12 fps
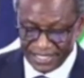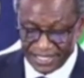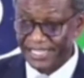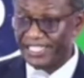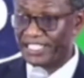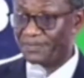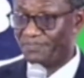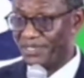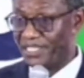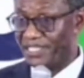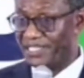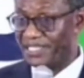and the
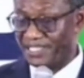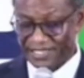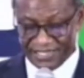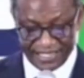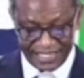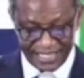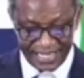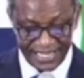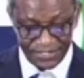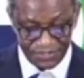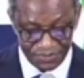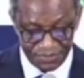speed and the
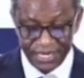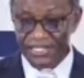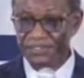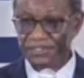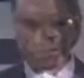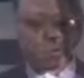exuberance of the